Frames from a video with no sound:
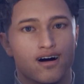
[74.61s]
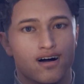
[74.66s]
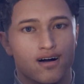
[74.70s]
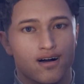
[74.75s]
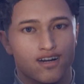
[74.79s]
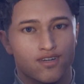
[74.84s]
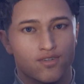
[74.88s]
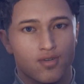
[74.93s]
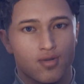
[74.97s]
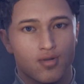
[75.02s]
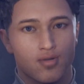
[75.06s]

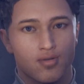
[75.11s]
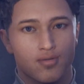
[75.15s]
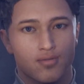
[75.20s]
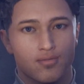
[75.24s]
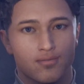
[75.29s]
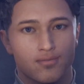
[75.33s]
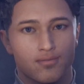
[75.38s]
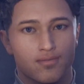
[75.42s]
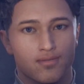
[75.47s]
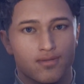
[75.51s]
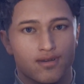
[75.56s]
And I should
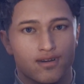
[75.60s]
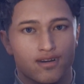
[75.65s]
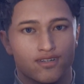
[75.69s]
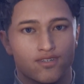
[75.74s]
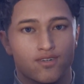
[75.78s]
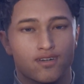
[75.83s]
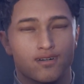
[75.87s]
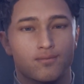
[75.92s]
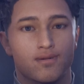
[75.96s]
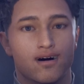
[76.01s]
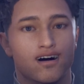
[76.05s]
know, because
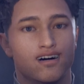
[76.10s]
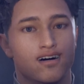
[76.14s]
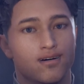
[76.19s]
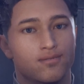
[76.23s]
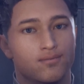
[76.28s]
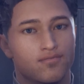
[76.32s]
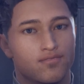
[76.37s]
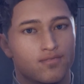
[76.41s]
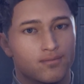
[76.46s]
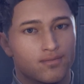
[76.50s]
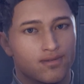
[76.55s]
she buys
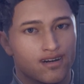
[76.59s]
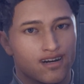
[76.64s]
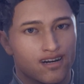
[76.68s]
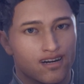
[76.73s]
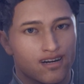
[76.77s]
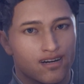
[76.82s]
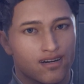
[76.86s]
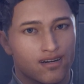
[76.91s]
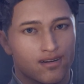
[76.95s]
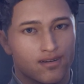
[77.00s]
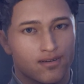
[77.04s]
them from me.